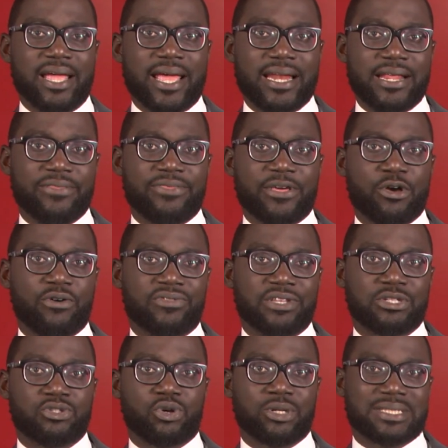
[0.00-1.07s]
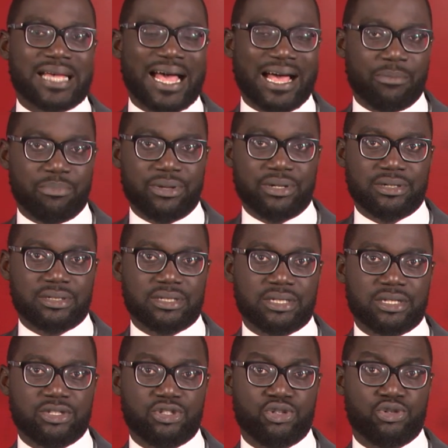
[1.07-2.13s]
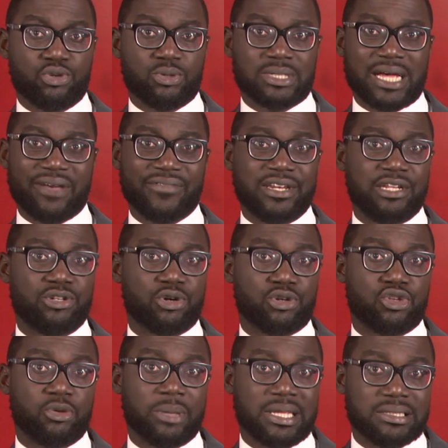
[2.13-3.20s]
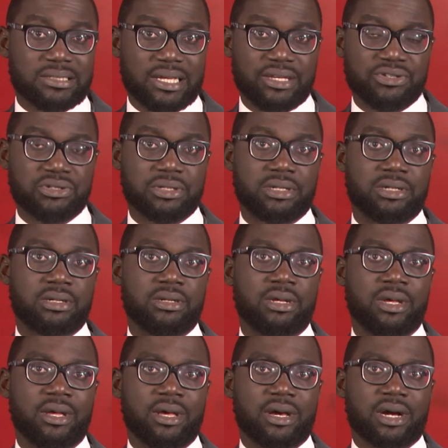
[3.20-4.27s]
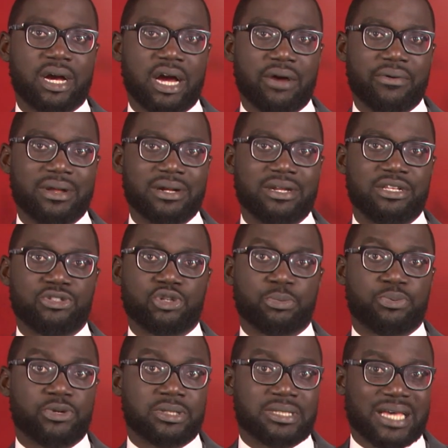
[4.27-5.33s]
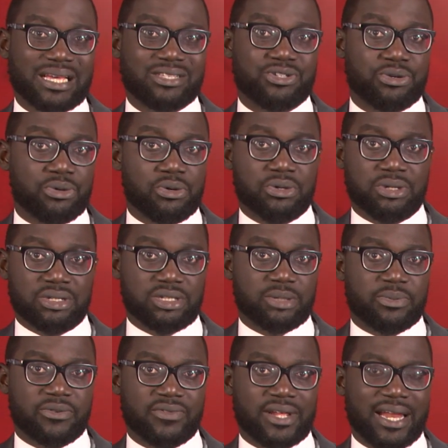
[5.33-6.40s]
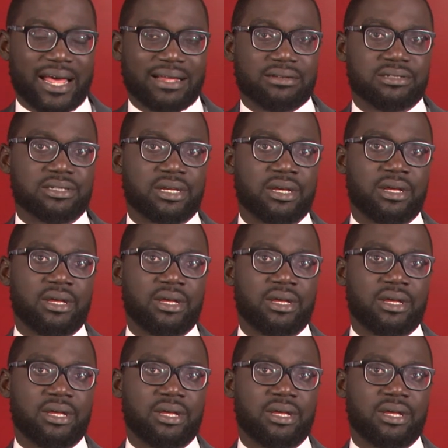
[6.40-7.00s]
anything of the sort happened, since you don't have any documentation currently to protect your ownership of the land,